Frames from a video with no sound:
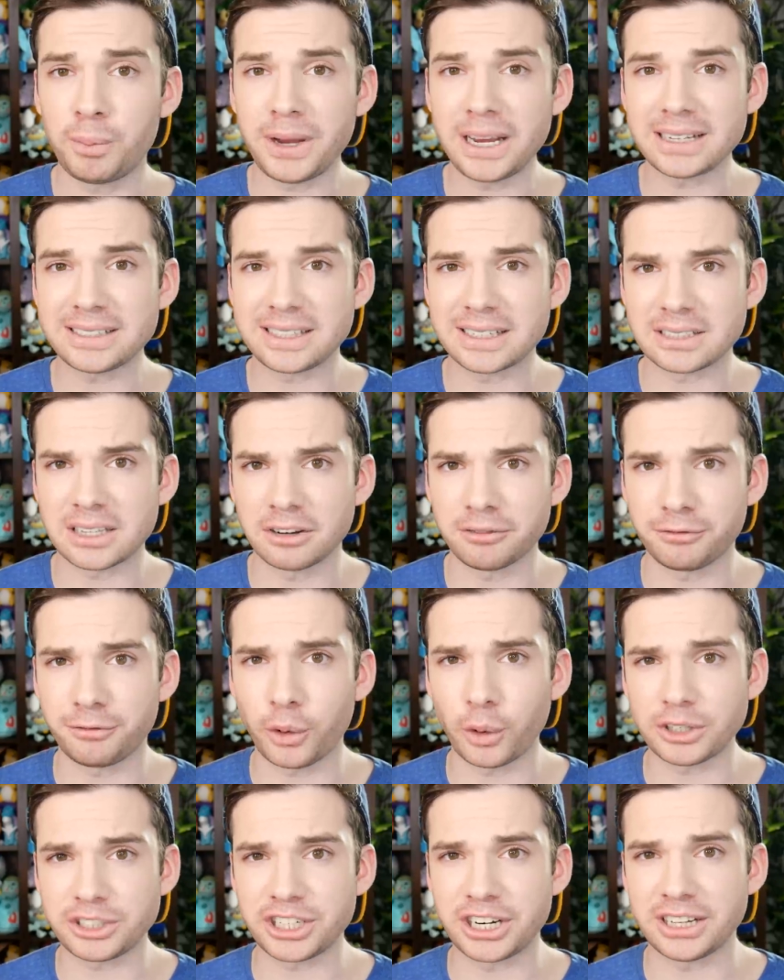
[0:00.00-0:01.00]
Tropius is
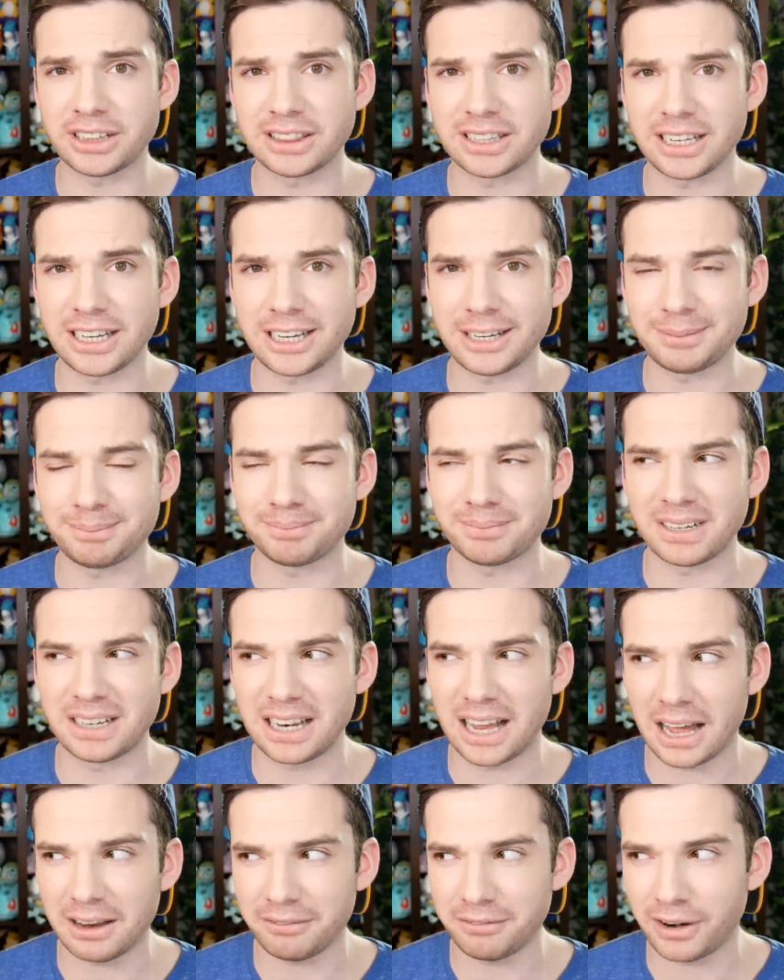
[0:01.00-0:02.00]
unfortunately
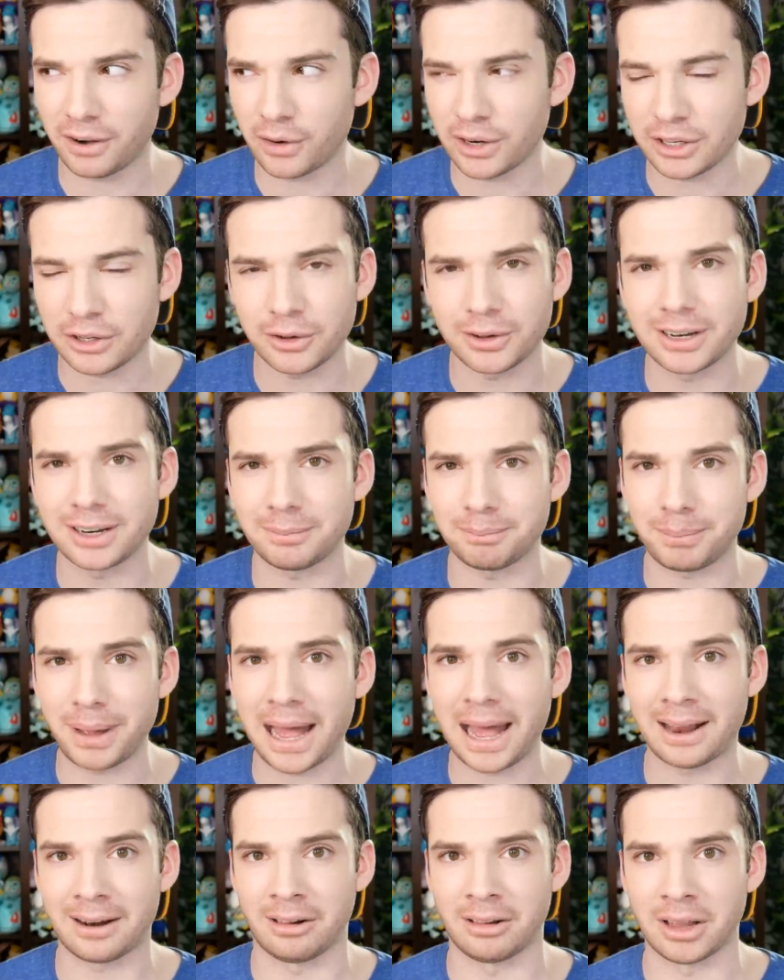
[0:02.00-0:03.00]
not very good
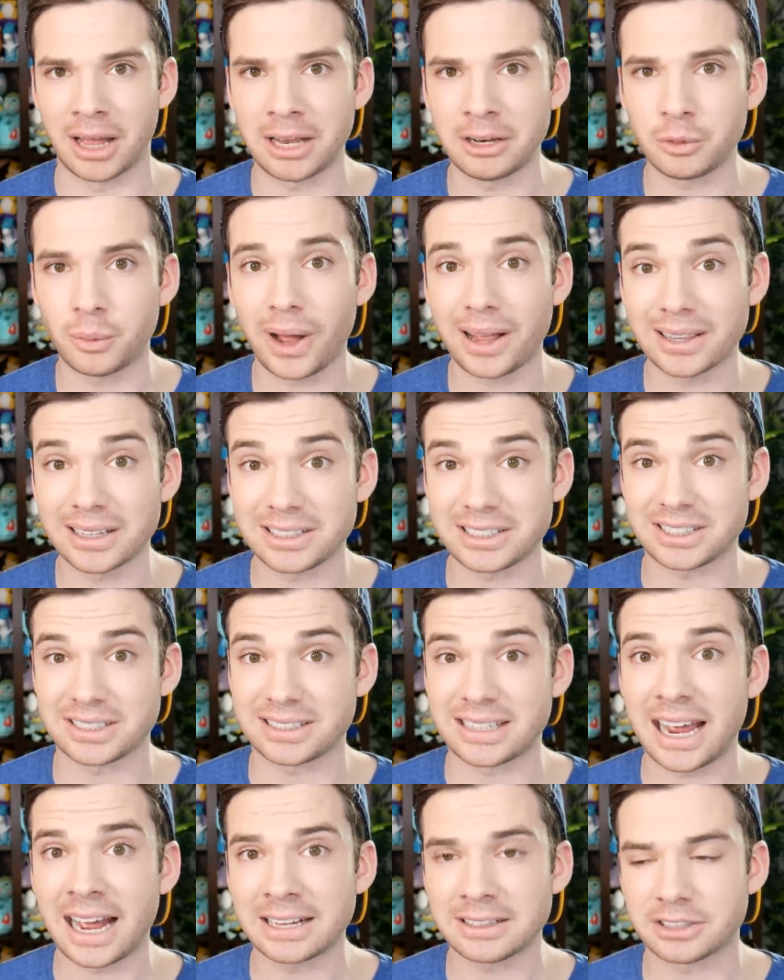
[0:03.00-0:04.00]
in battle, and while
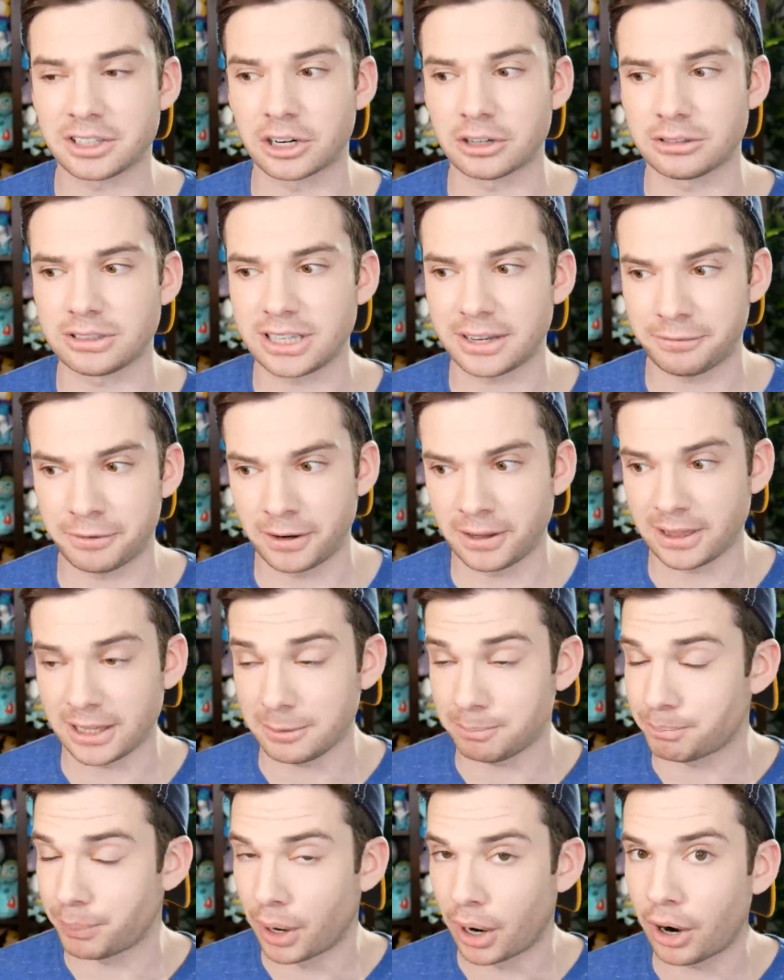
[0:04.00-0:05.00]
its stats are
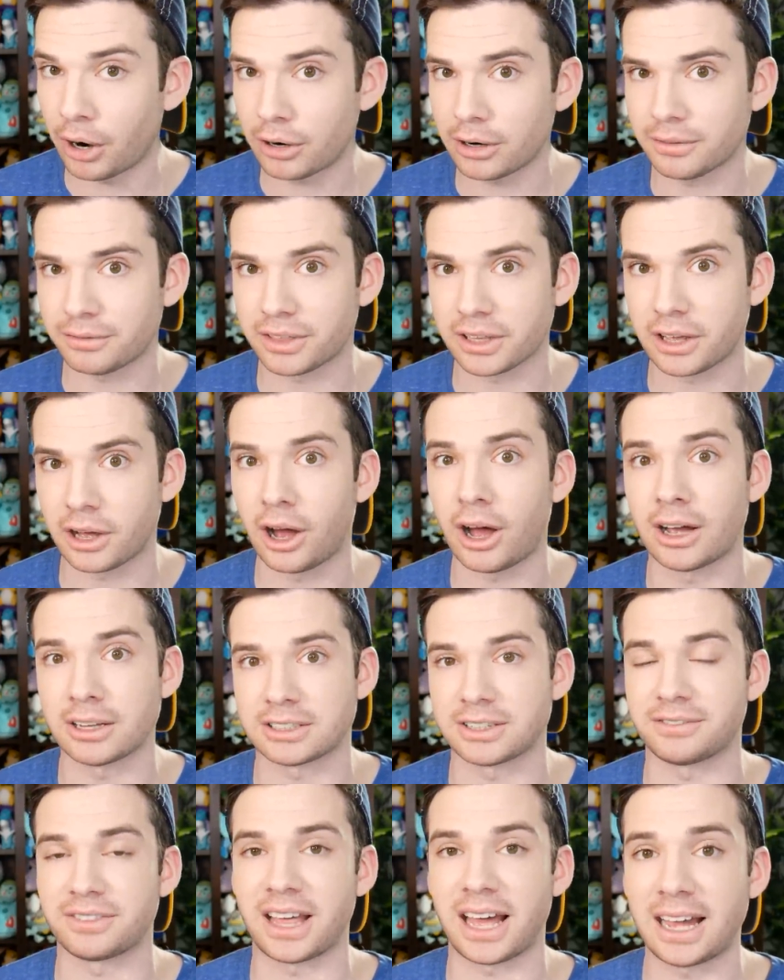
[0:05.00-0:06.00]
definitely part of the
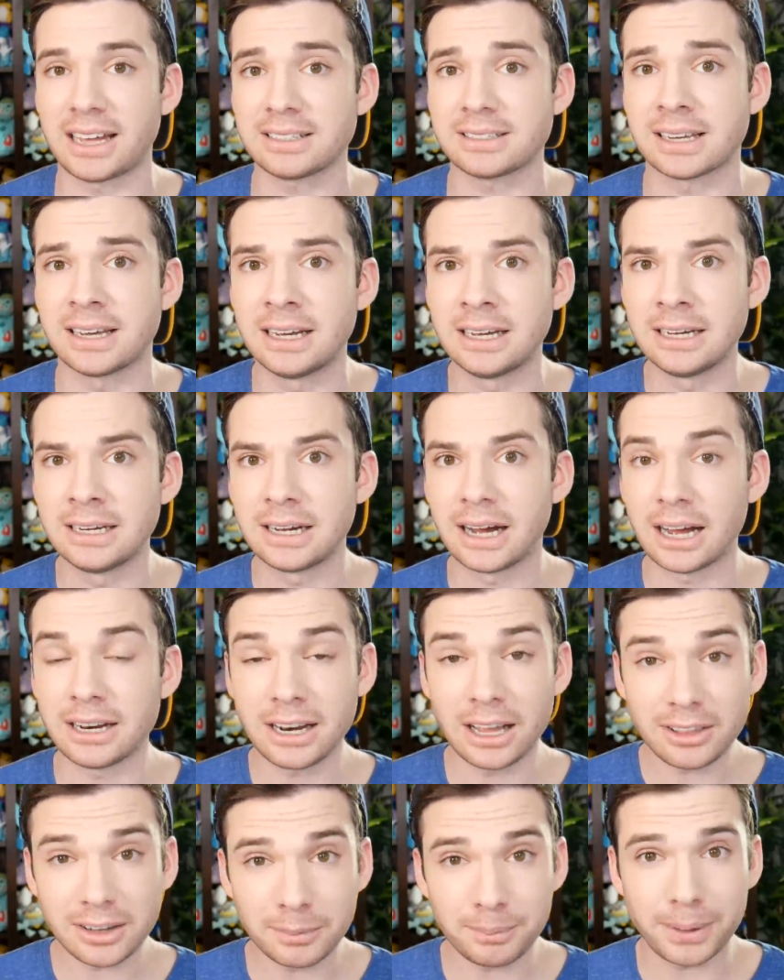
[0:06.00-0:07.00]
cause of that,
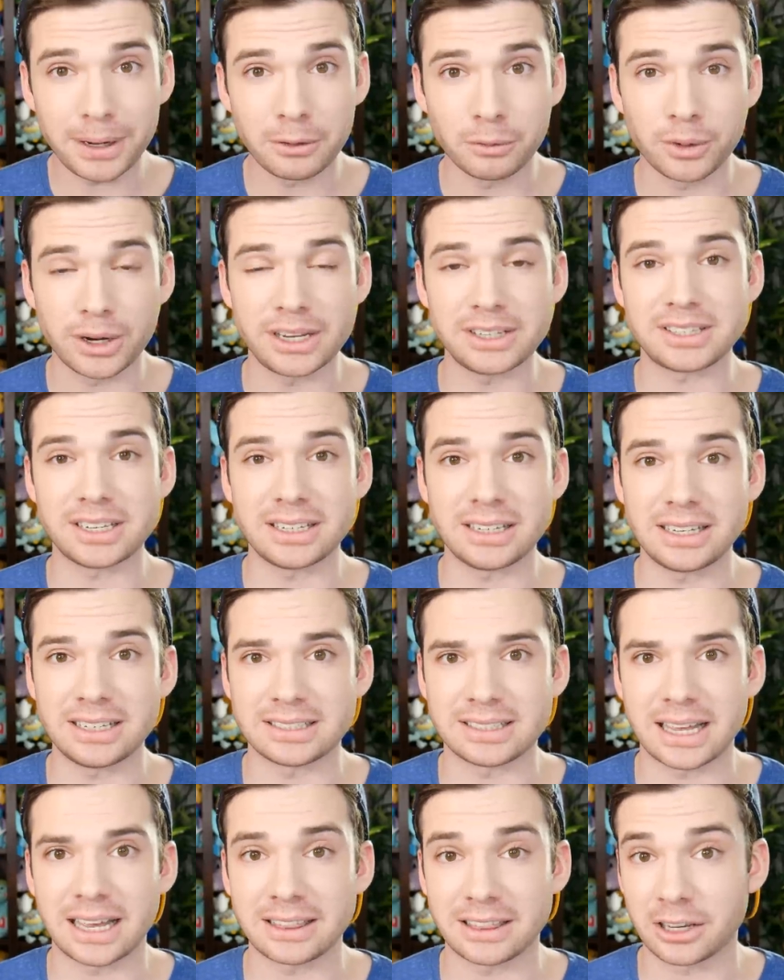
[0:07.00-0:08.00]
another big
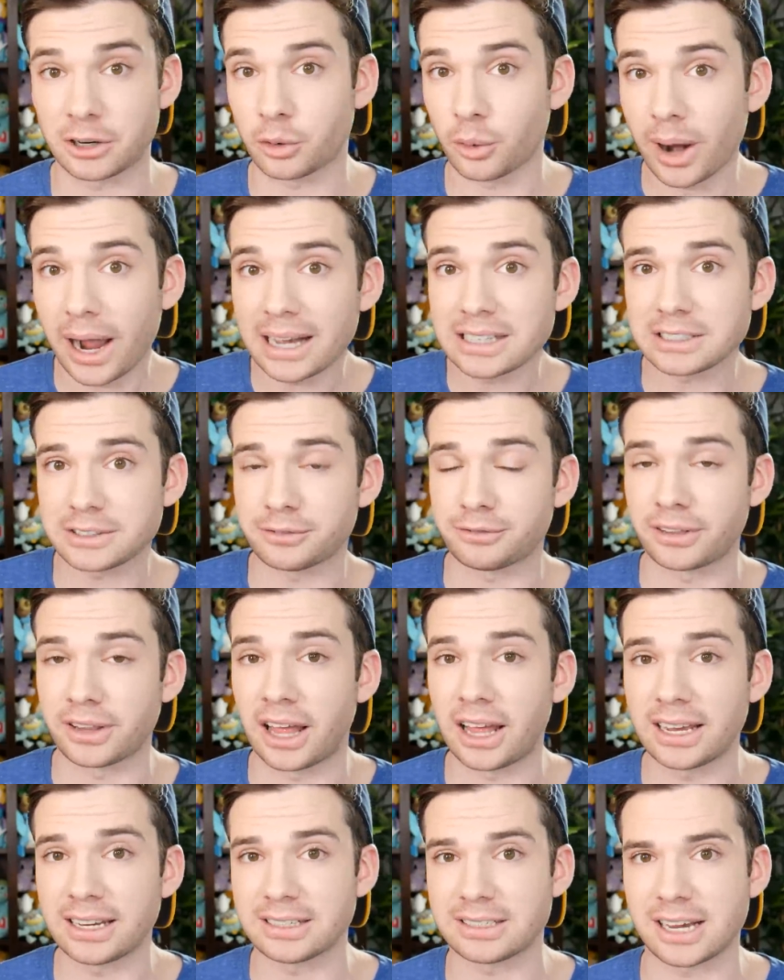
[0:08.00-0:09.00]
reason is that the grass
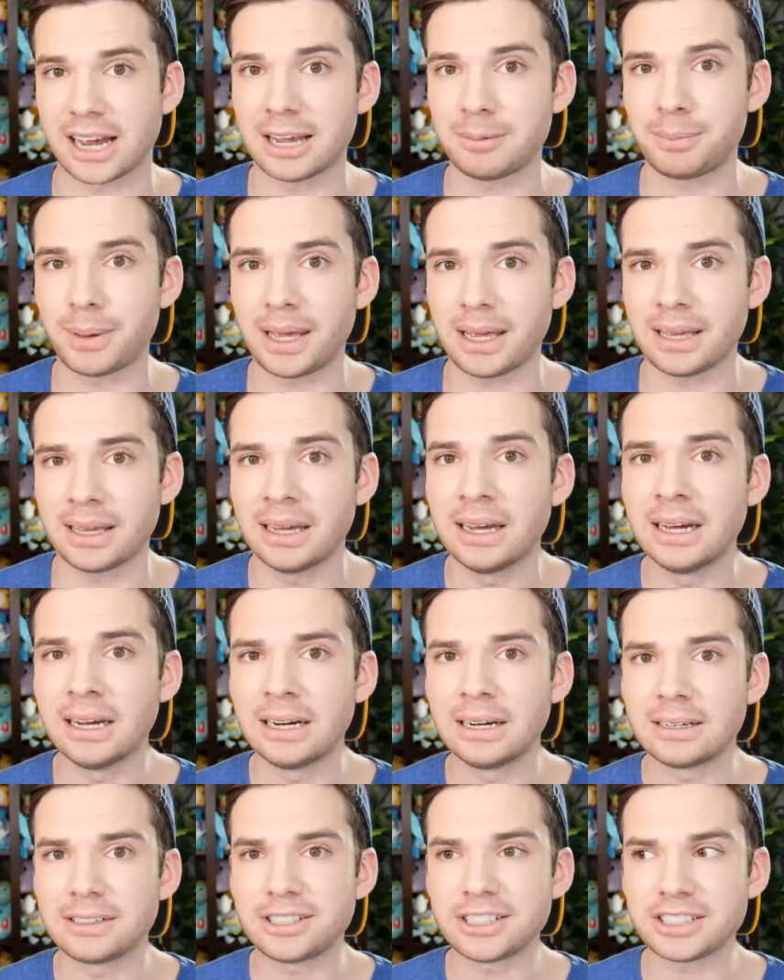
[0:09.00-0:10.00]
flying
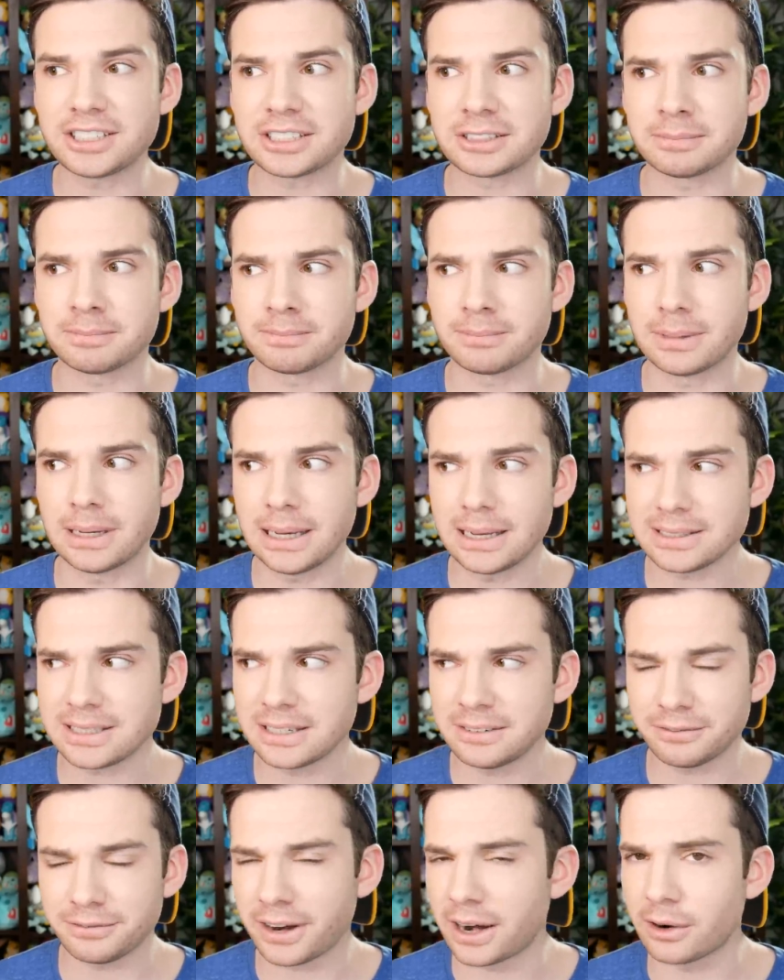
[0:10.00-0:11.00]
typing just
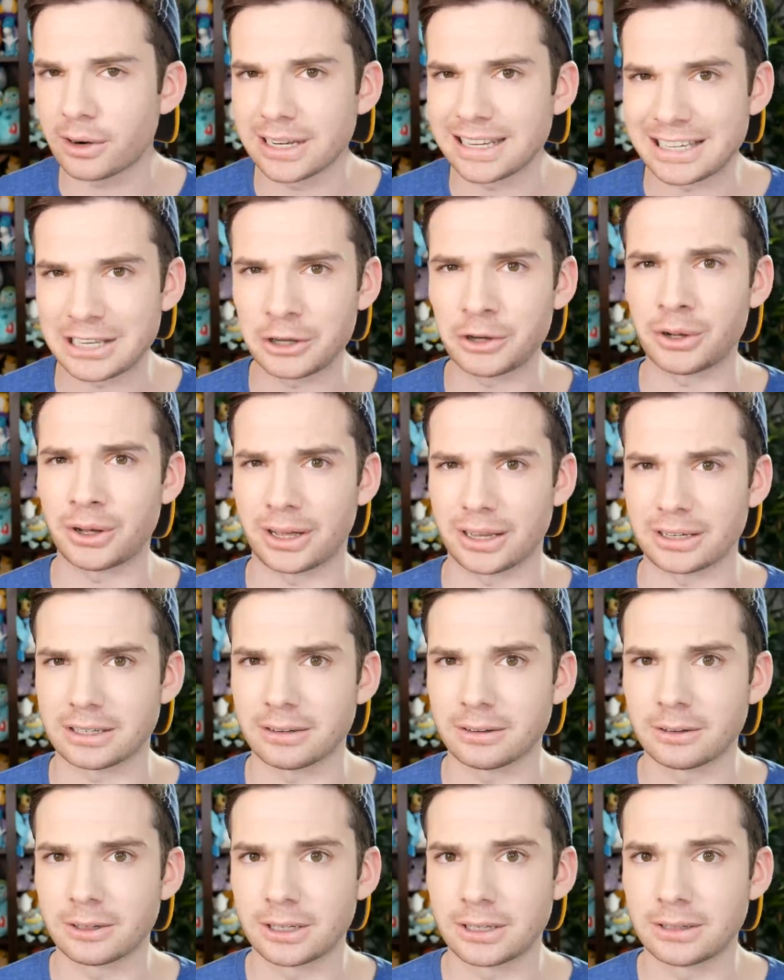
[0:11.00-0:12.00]
isn't very
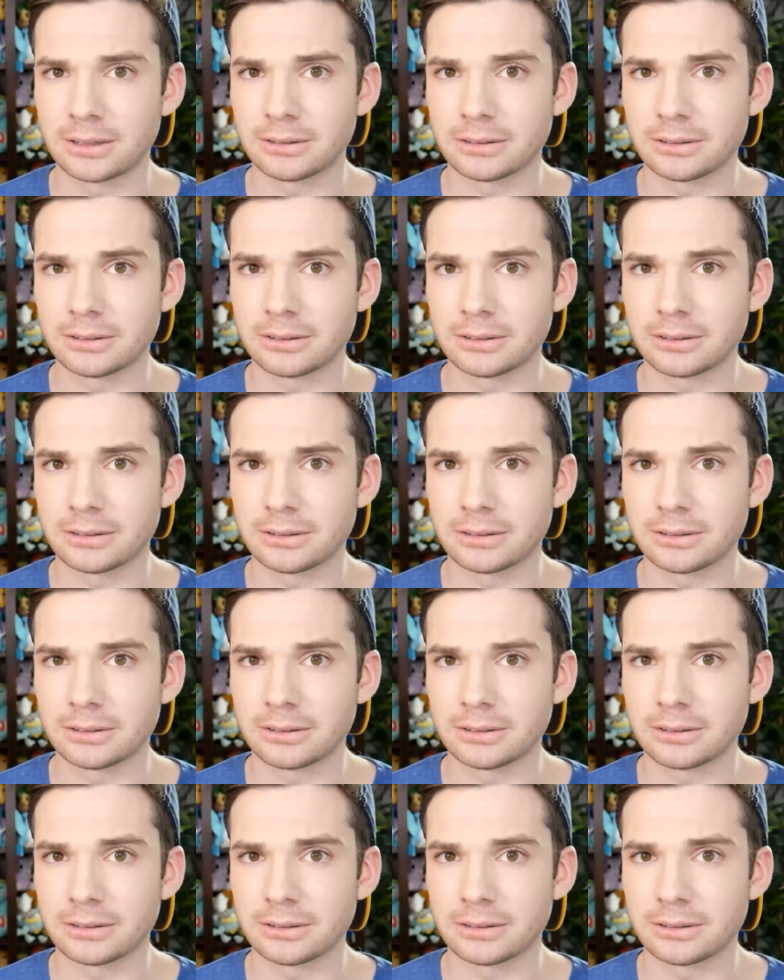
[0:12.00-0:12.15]
good.